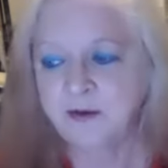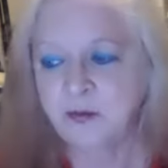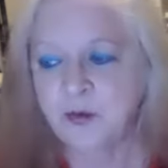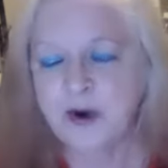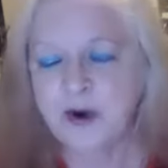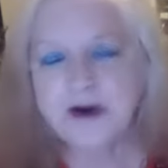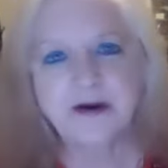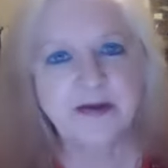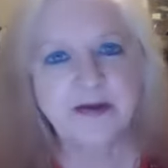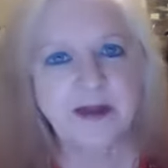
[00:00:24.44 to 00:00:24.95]

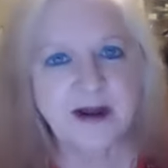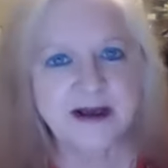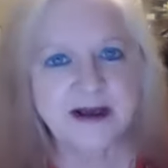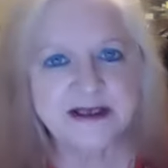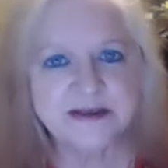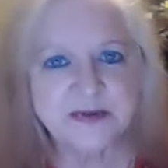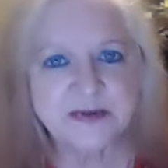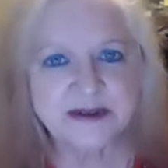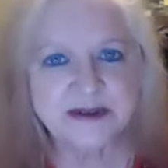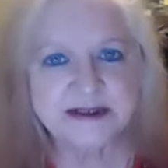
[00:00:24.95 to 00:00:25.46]
Went to the
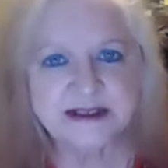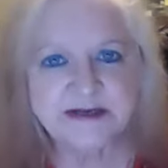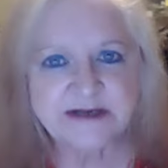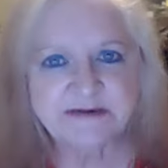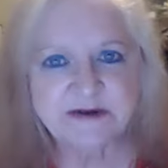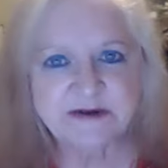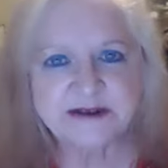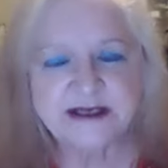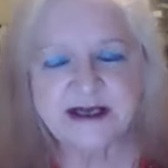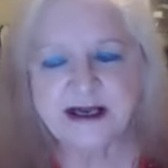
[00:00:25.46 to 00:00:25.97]
hospital
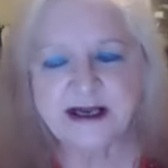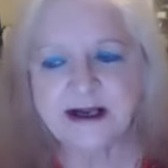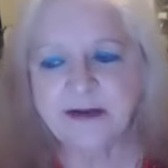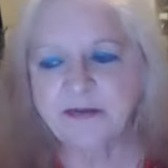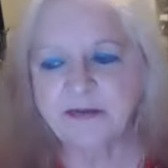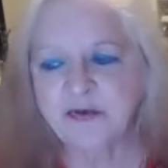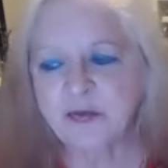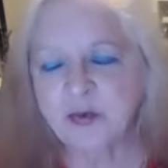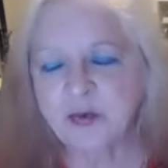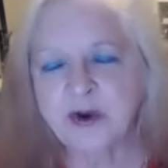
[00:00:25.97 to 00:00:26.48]
several
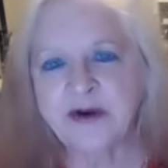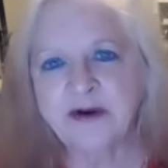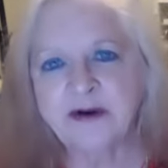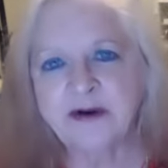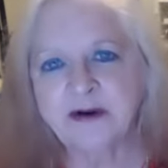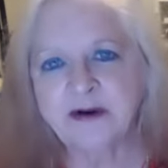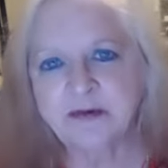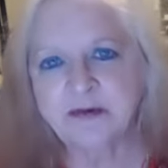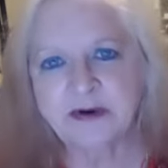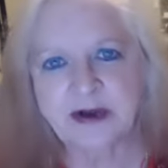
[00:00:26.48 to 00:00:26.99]
times, went to
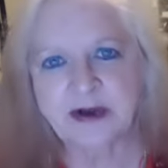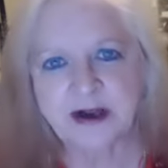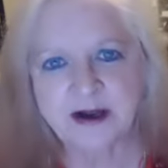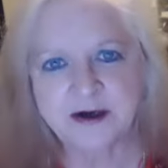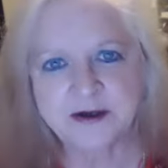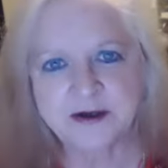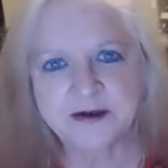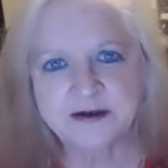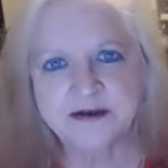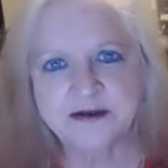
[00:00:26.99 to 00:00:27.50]
different
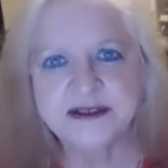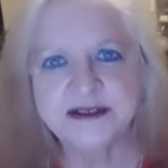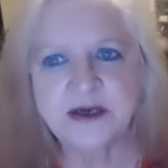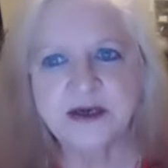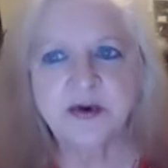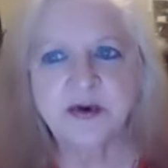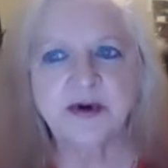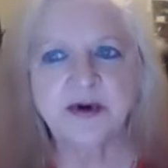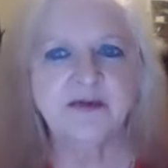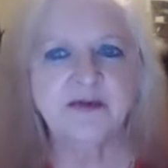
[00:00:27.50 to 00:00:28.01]
doctors.
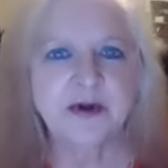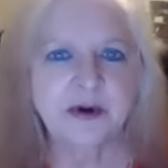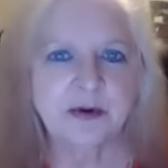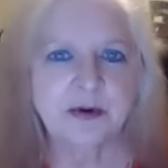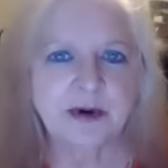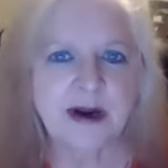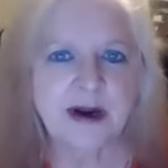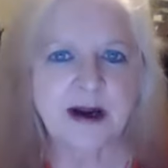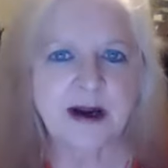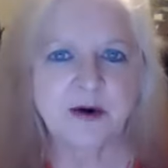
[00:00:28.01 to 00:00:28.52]
No one could
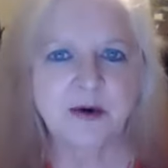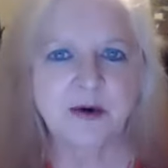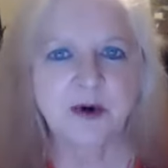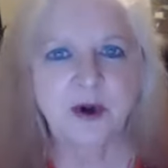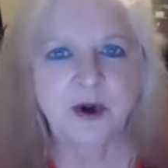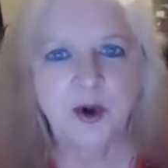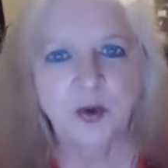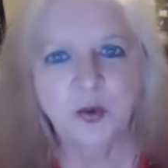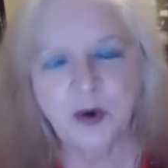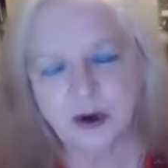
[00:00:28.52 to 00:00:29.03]
figure out
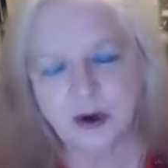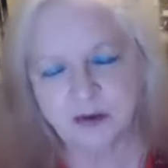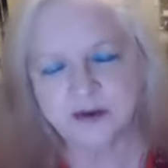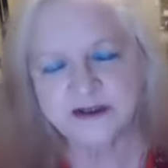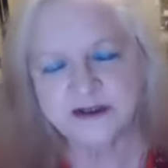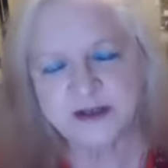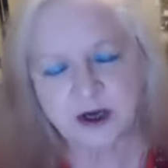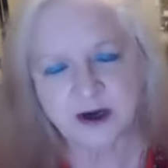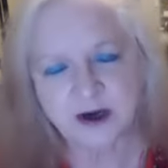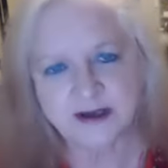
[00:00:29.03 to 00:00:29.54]
what
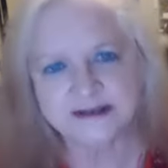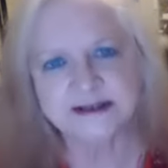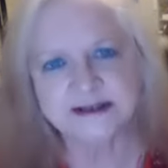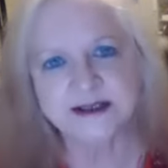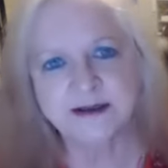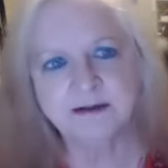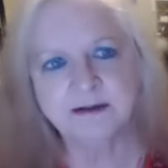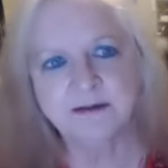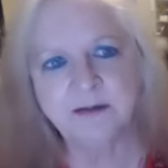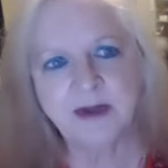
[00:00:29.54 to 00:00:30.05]
was
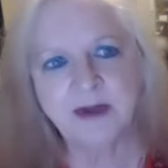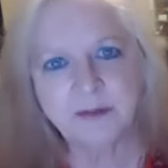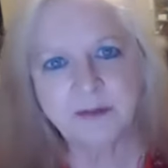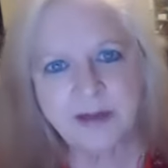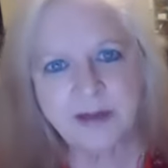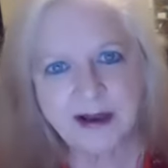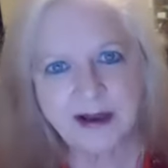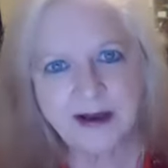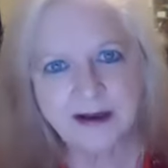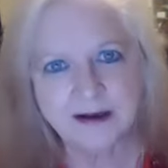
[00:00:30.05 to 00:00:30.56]
causing my
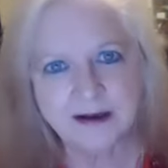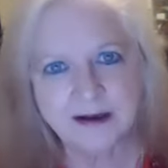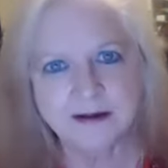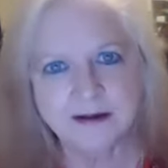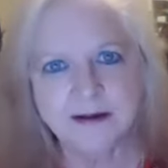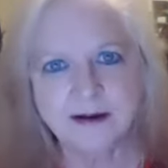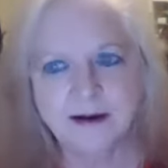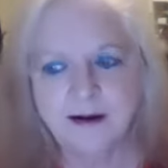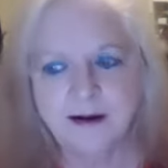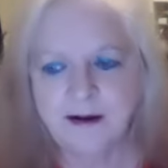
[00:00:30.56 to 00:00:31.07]

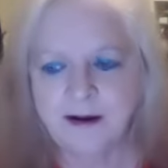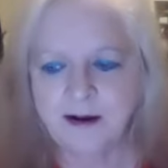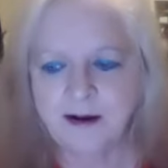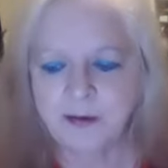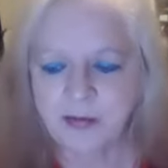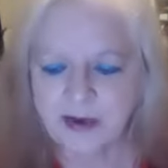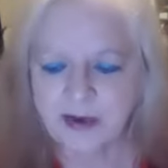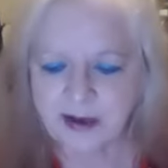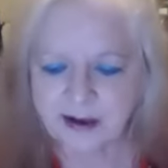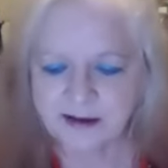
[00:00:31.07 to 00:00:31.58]
pain. I
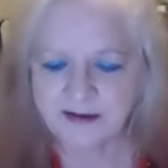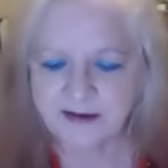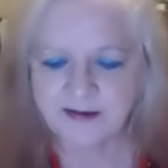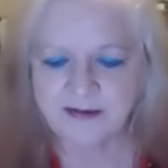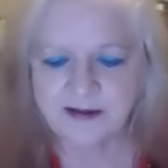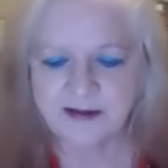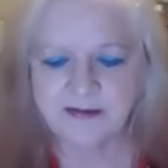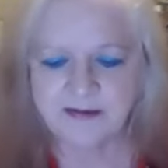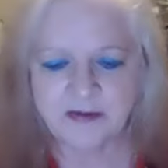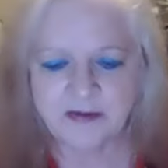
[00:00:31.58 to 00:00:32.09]
began to
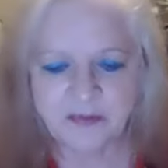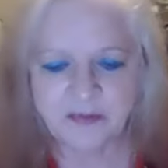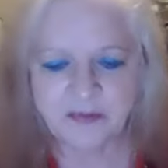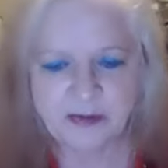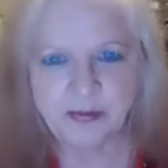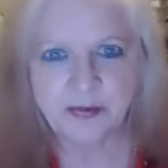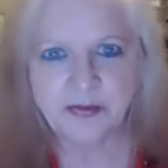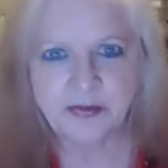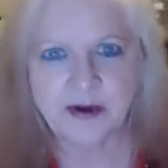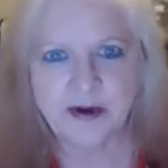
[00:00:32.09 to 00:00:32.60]
think these
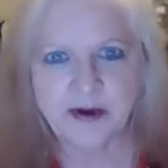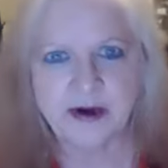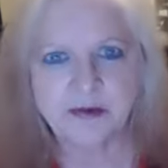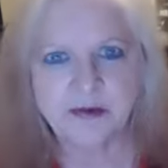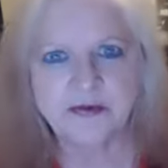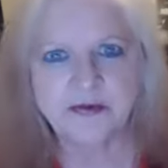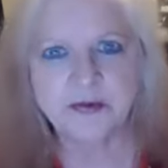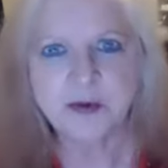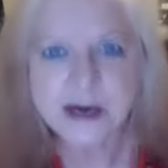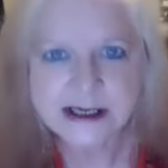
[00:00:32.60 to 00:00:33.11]
people thought I
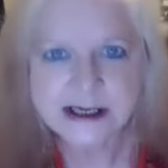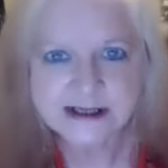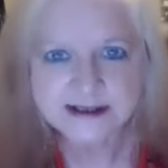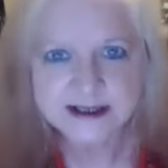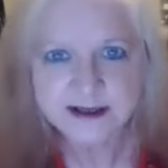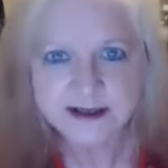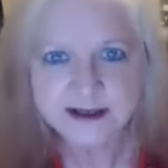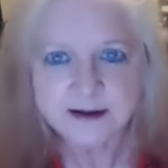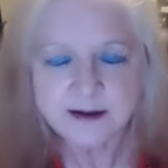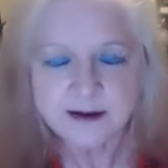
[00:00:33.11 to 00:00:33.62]
was
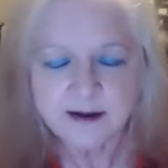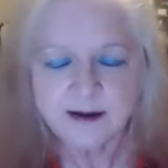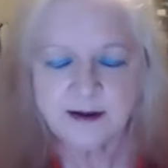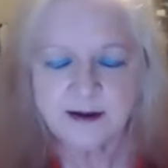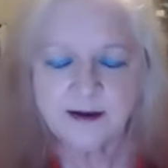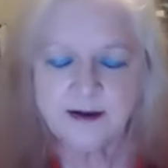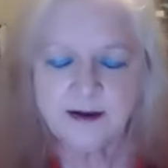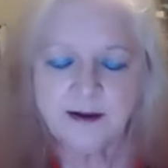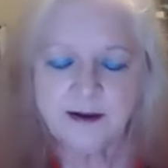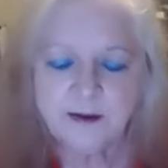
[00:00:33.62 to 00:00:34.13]
crazy.
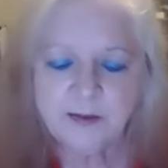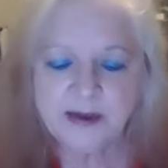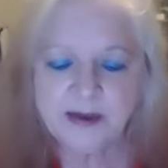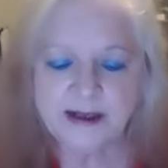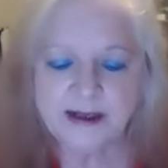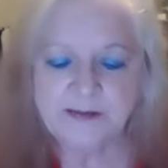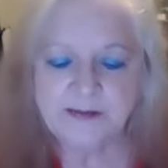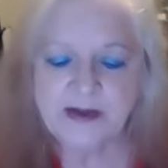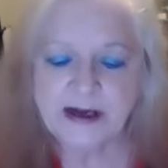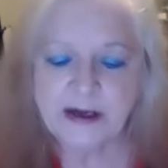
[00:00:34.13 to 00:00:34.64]

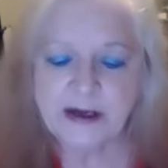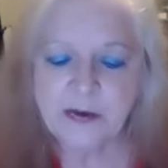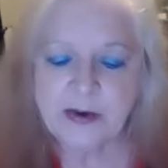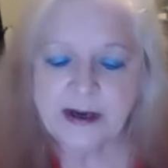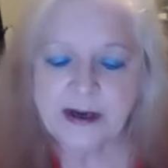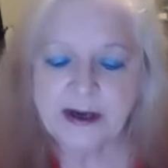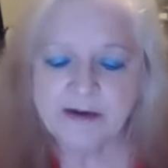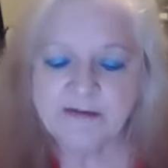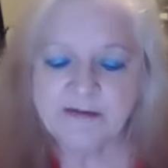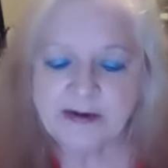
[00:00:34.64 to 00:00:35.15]
But
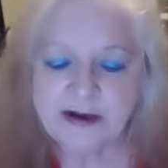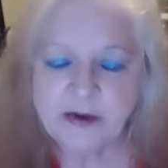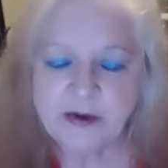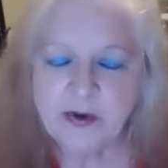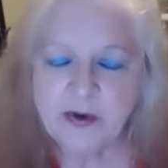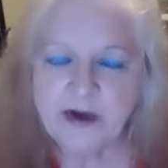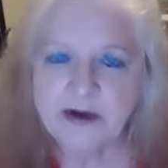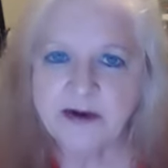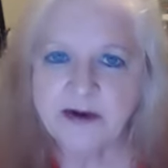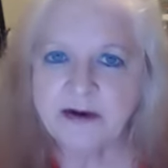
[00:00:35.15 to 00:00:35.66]
anyway, I finally
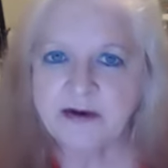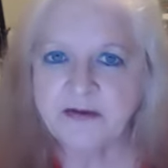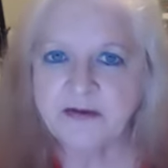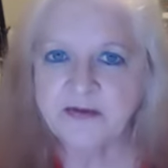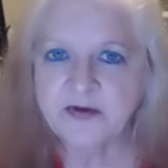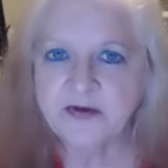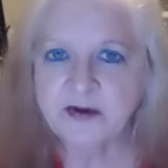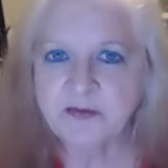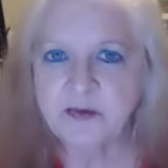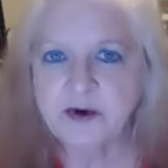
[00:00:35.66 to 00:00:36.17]
went to
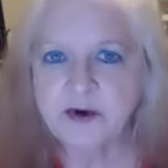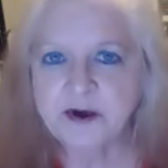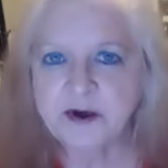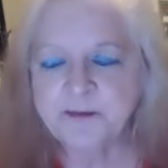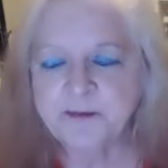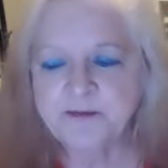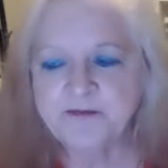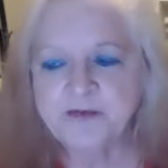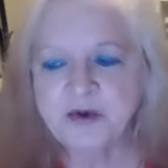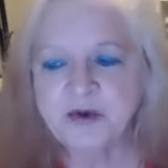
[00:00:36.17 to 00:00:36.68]

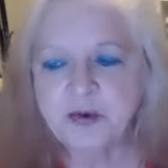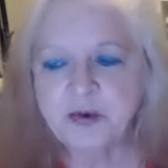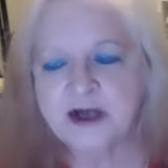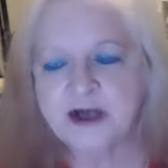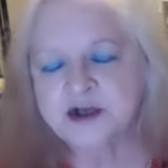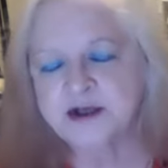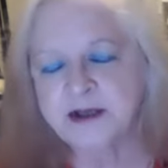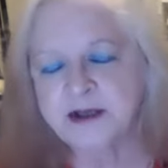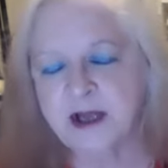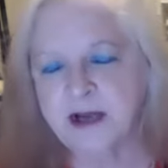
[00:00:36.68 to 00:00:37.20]
someone who
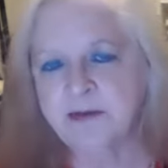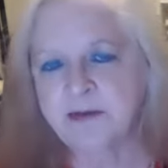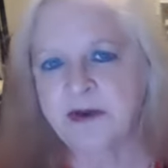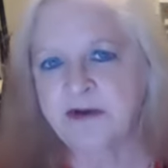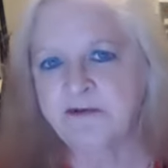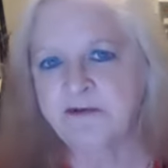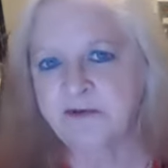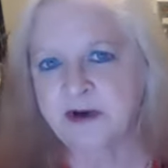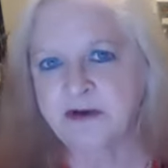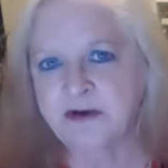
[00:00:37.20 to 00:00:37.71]
actually got me
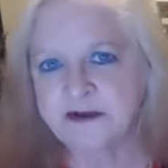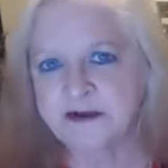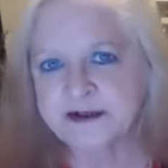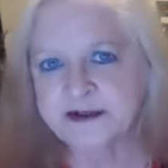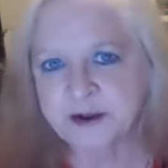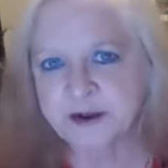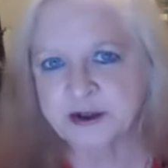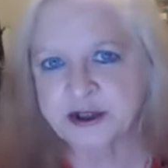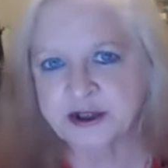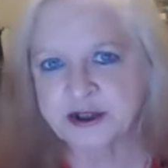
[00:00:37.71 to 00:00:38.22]
in front of a
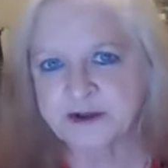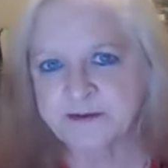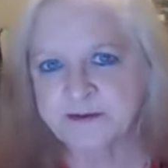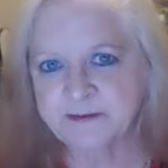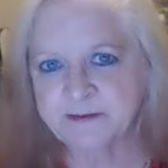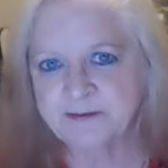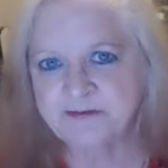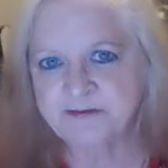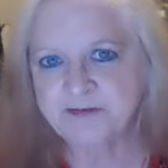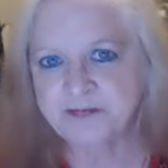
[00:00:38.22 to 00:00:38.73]
surgeon
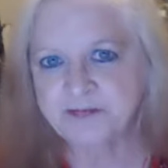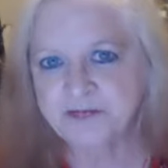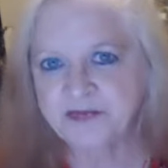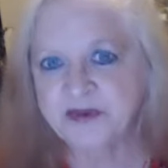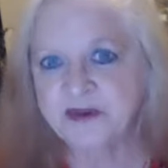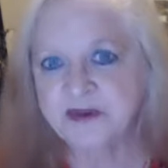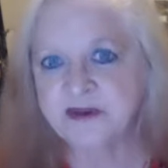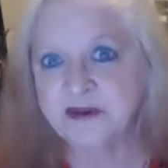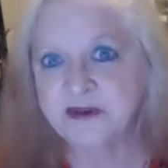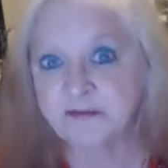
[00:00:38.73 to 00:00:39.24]

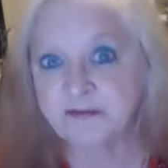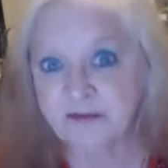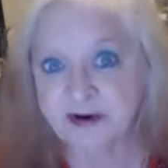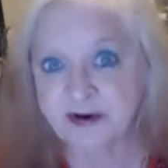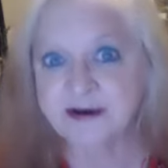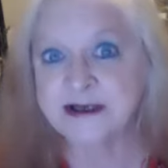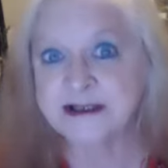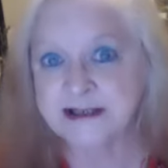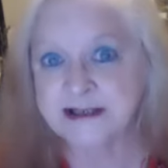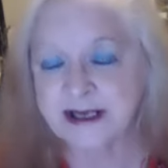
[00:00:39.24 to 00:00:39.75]
the
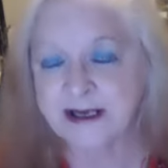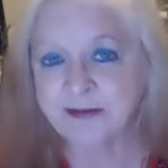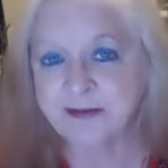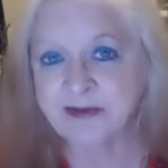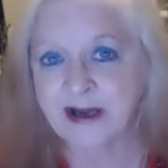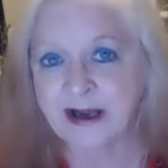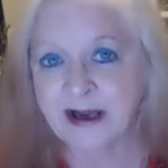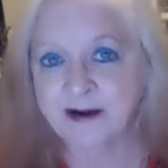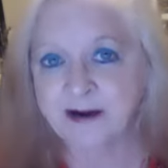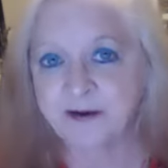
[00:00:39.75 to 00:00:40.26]
very same
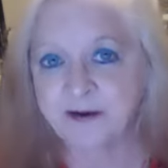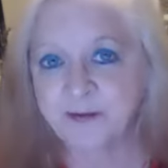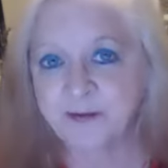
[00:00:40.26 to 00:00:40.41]
day.